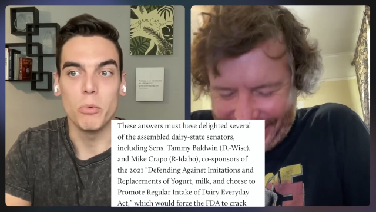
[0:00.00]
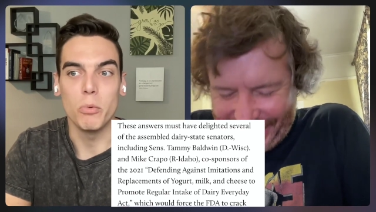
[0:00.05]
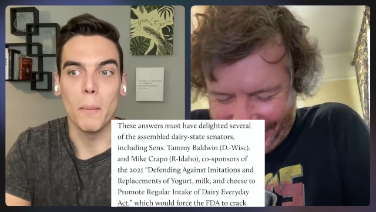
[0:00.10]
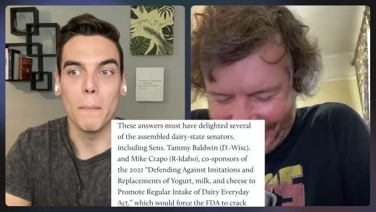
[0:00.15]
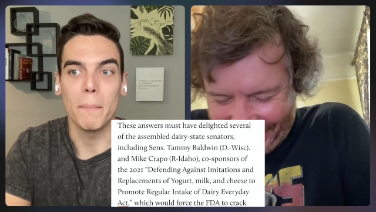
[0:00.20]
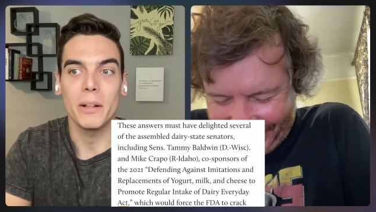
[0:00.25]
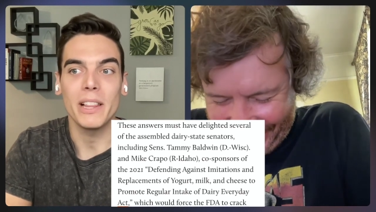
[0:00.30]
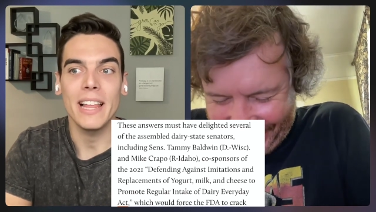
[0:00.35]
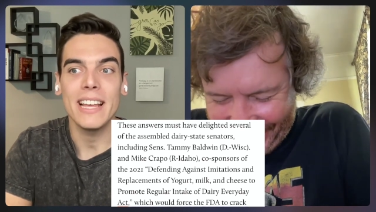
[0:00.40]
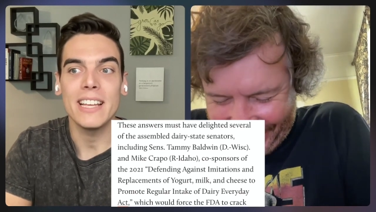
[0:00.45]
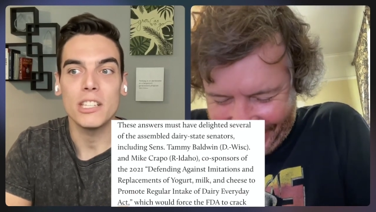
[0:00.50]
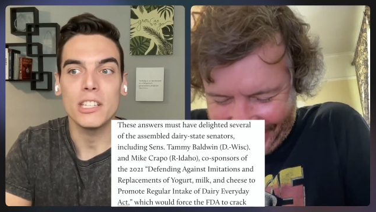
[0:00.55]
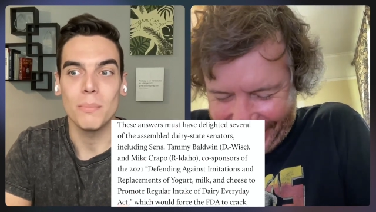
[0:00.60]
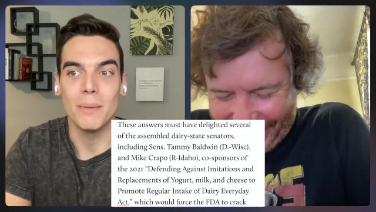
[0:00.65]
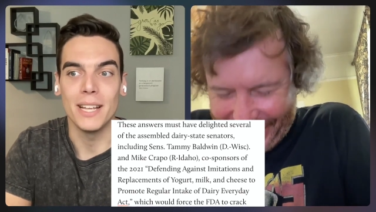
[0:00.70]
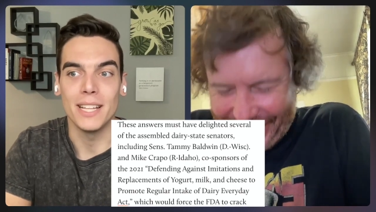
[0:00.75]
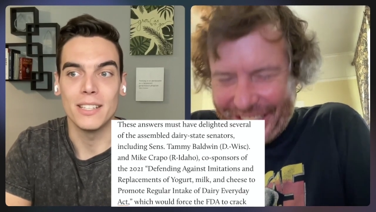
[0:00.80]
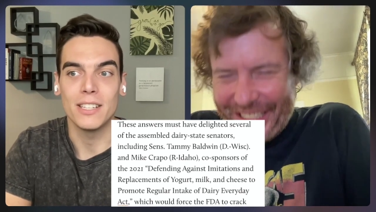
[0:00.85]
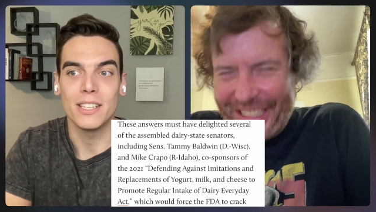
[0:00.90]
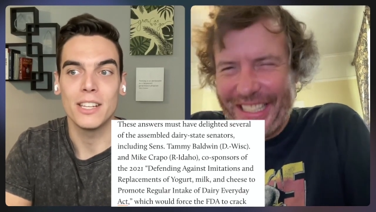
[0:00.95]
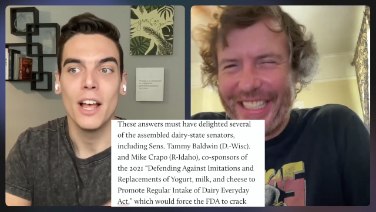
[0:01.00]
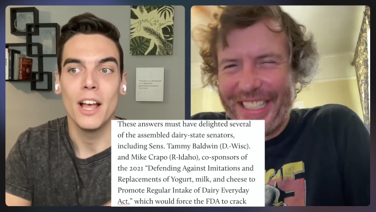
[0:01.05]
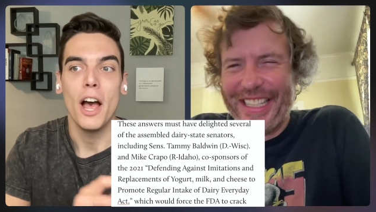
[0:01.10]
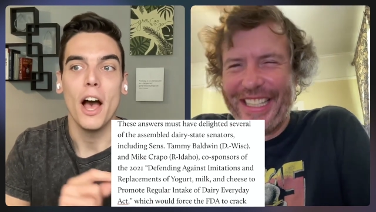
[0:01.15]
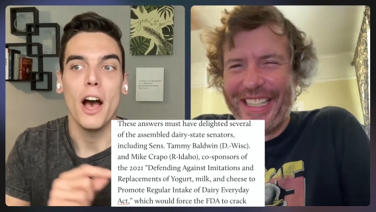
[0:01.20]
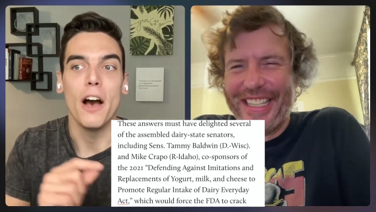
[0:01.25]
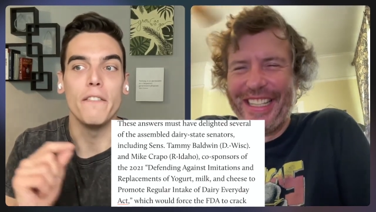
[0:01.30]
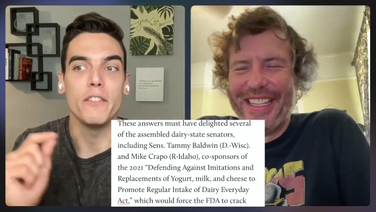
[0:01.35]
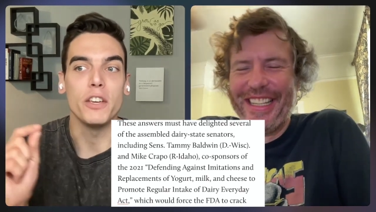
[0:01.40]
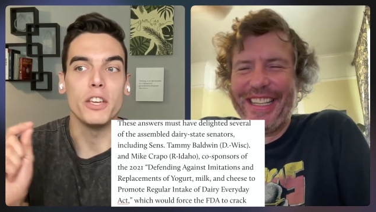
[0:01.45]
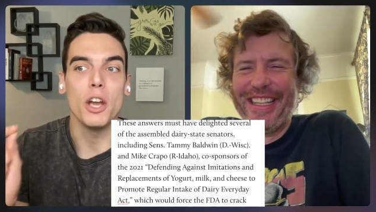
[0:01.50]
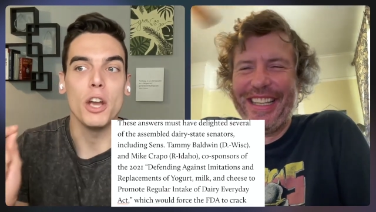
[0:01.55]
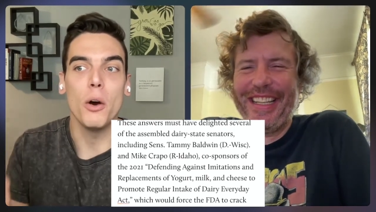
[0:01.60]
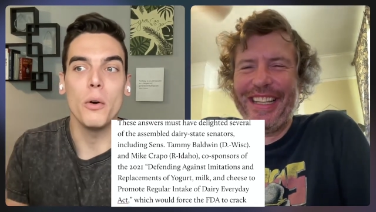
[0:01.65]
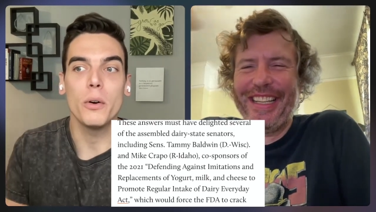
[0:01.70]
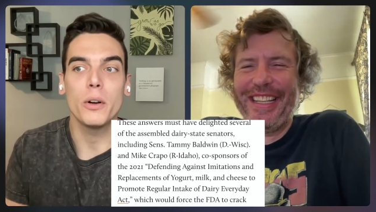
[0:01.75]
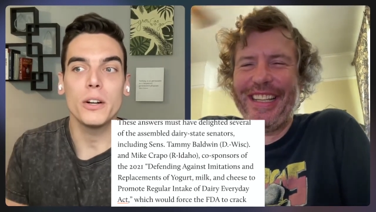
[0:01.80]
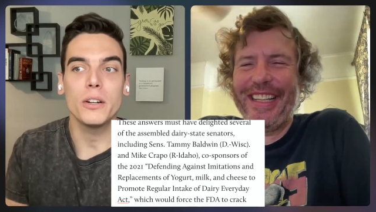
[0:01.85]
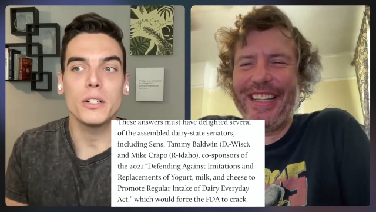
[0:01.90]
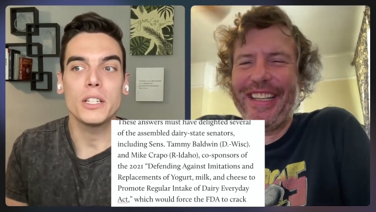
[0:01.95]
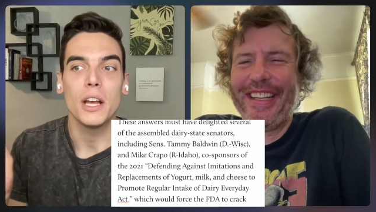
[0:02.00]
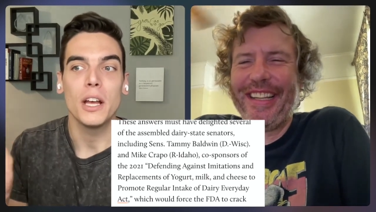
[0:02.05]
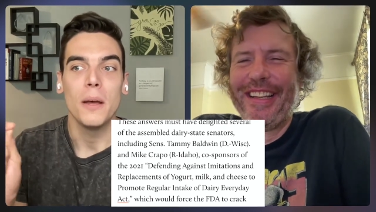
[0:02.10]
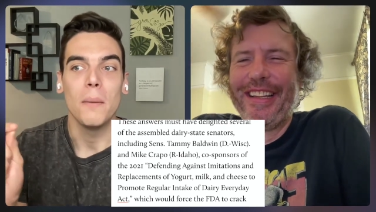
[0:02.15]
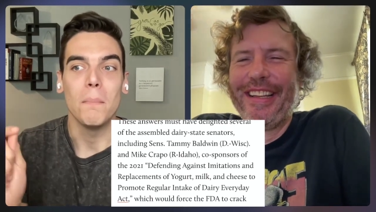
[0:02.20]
Speaker 1: replacements of yogurt,